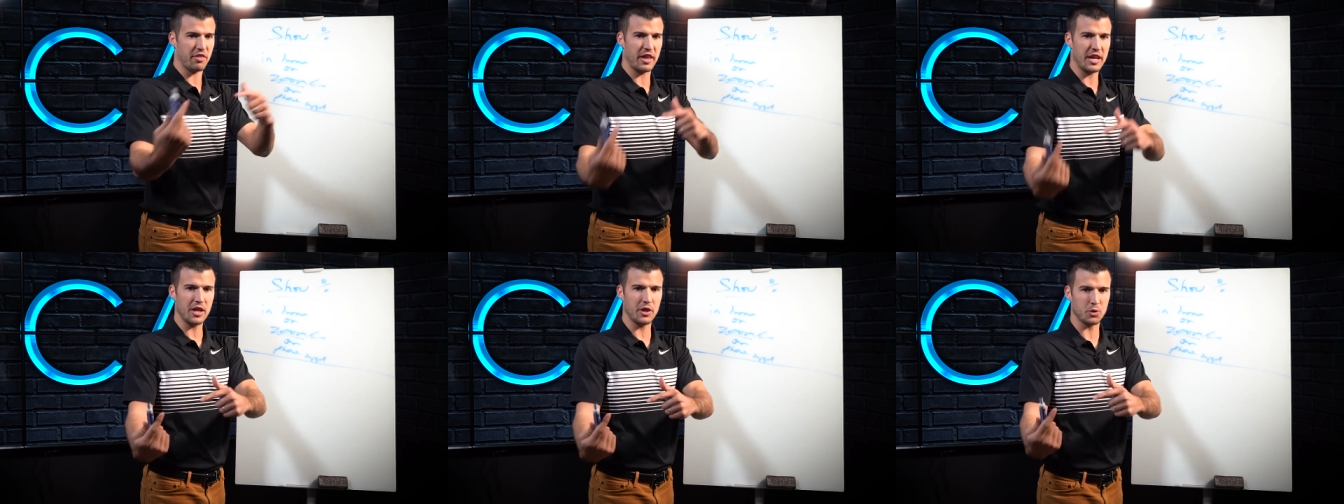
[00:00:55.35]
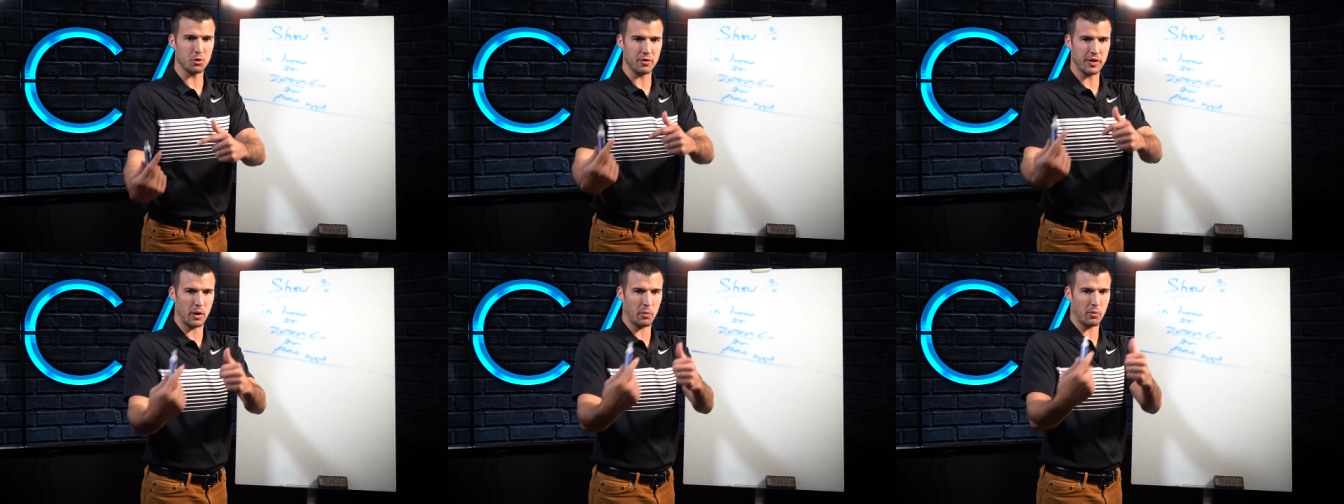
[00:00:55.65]
think
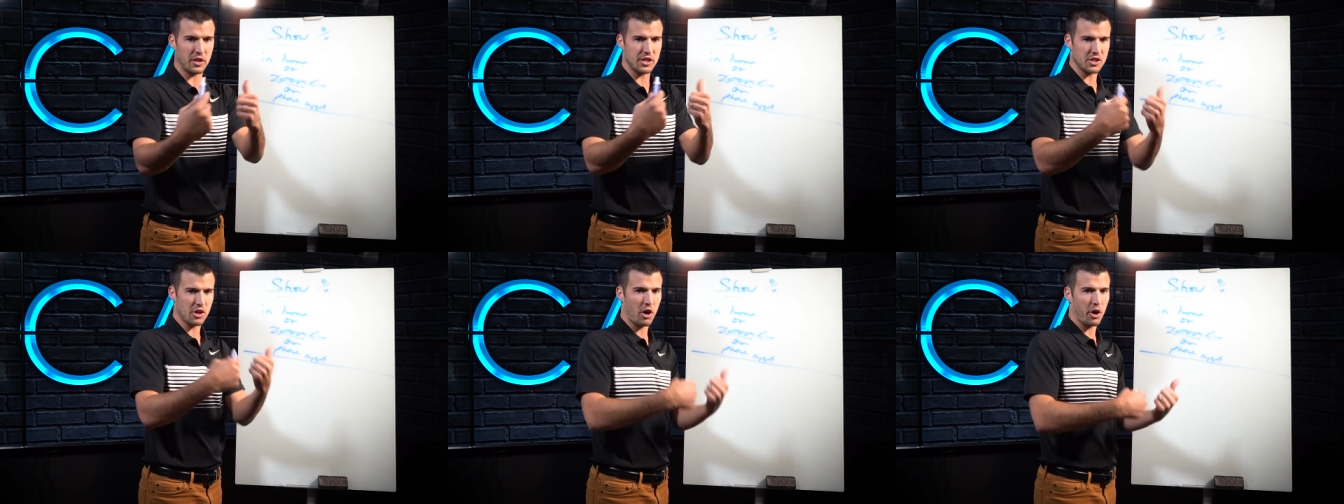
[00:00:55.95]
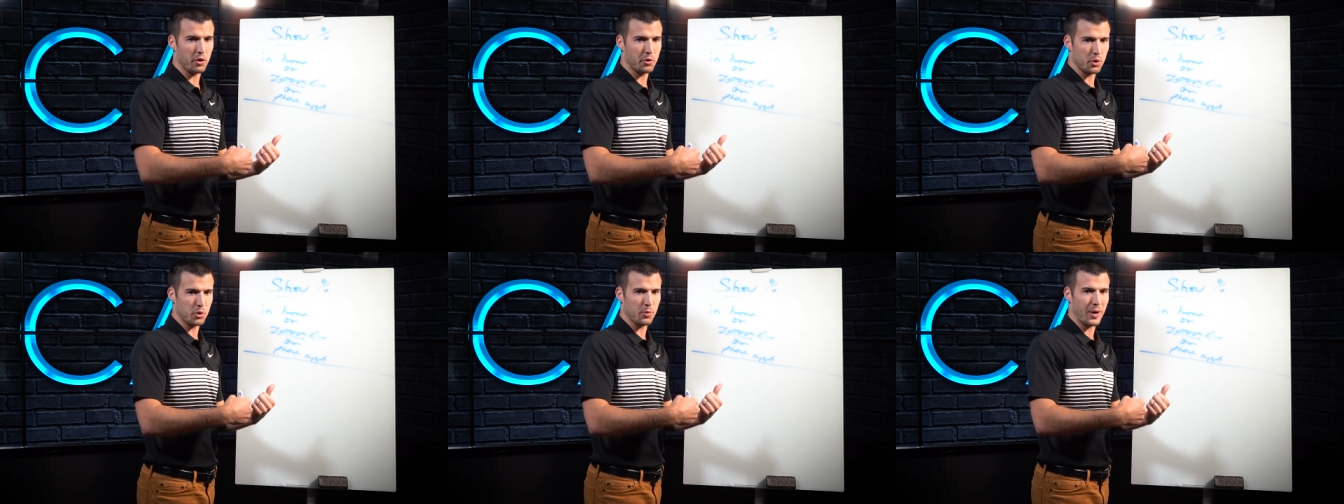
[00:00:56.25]
through and that I want to
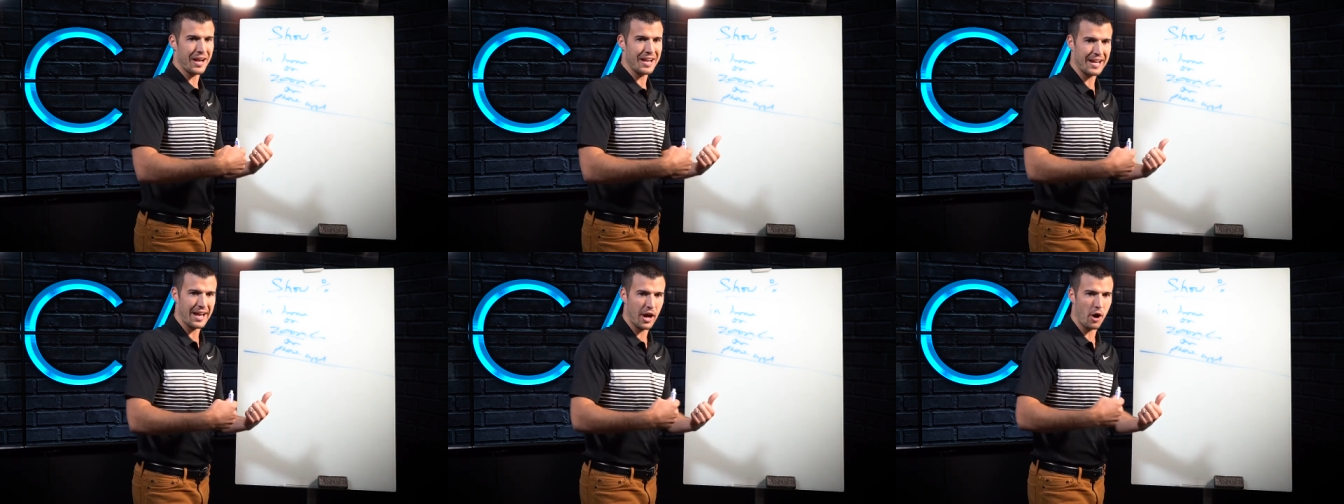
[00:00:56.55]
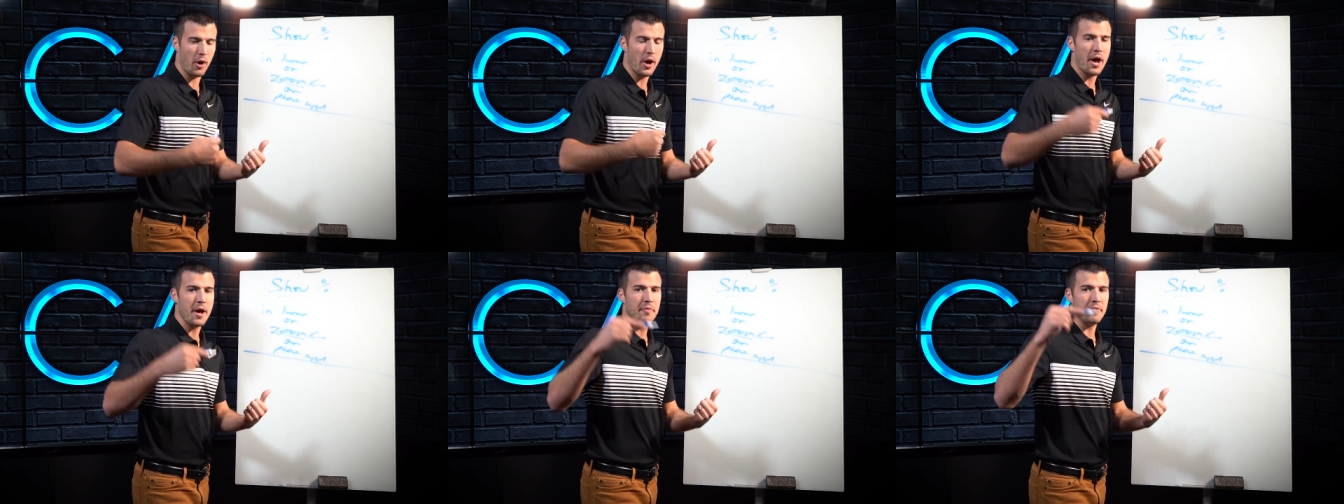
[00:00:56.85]
talk through right
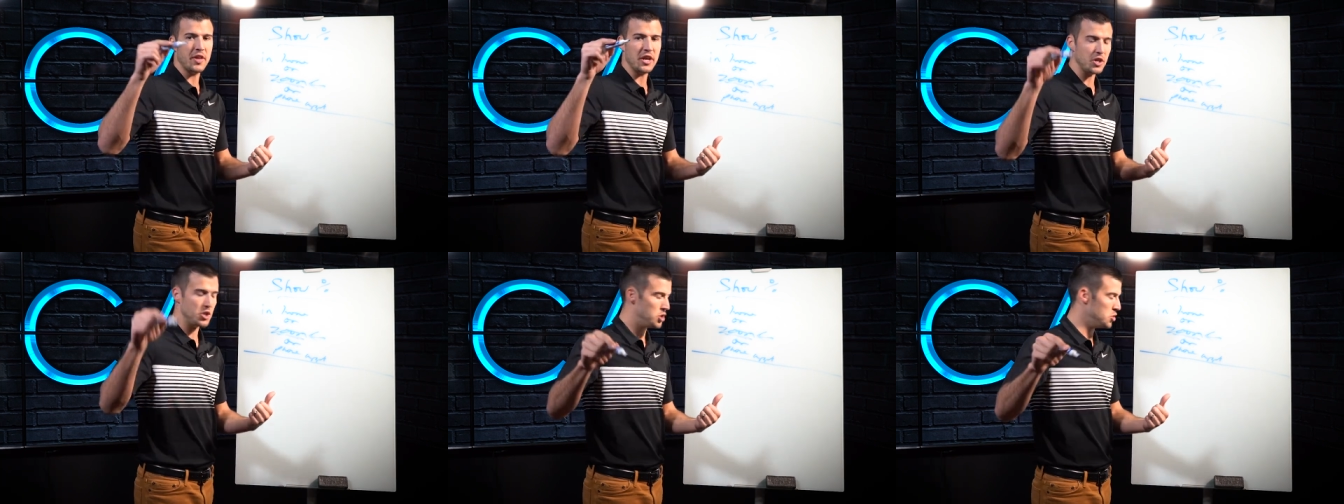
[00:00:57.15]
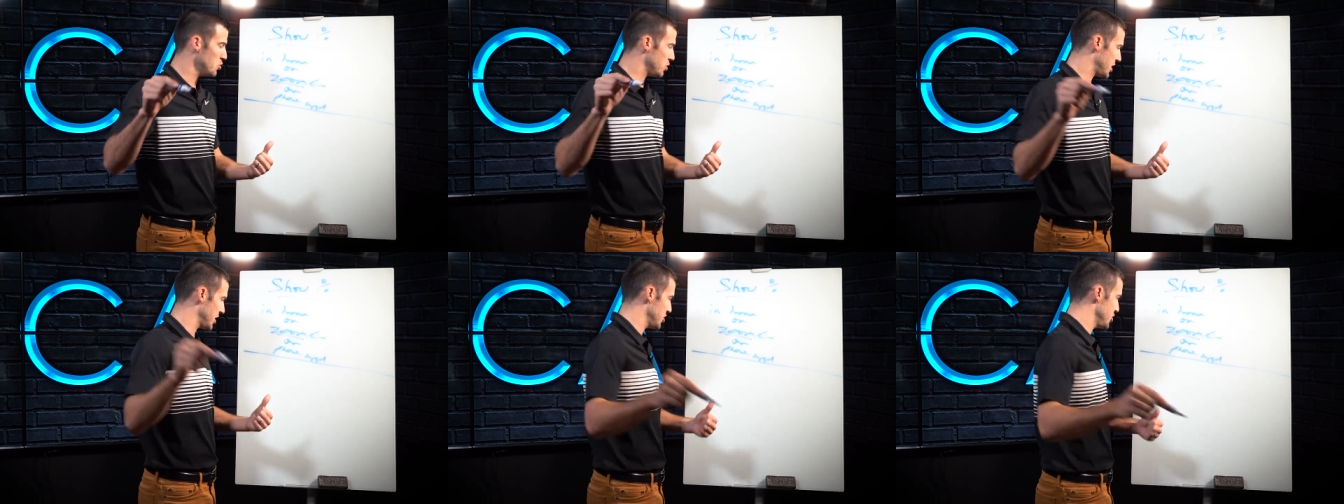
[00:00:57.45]
now that
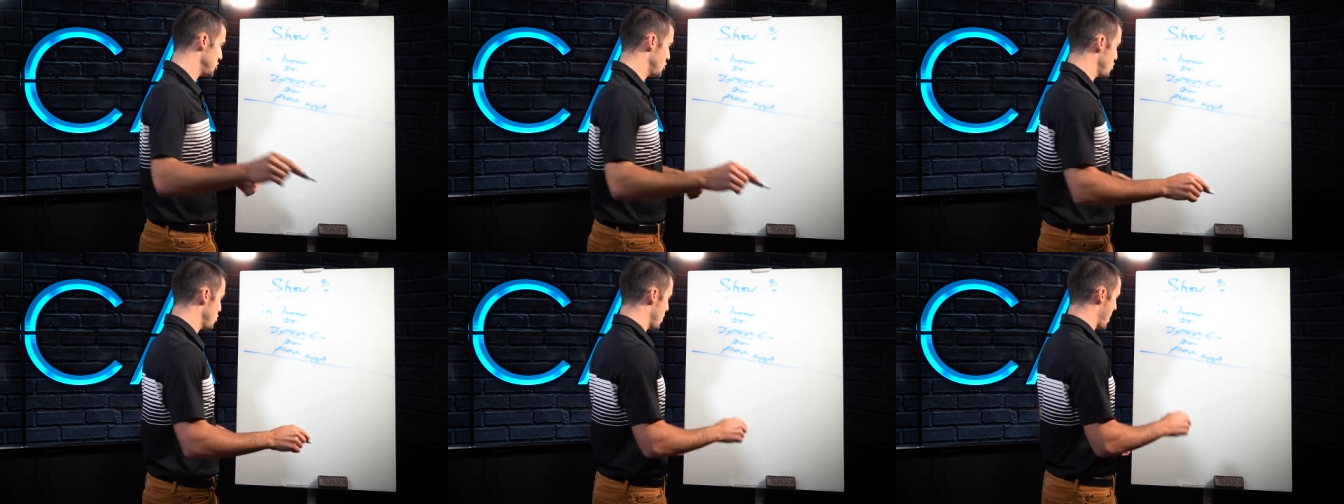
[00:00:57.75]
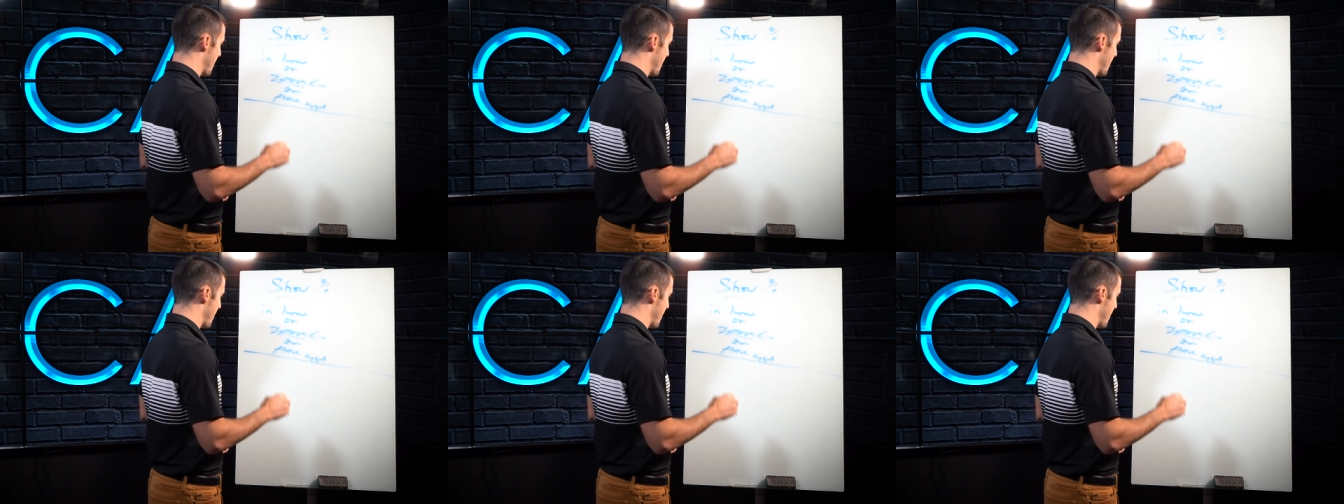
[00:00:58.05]
you can do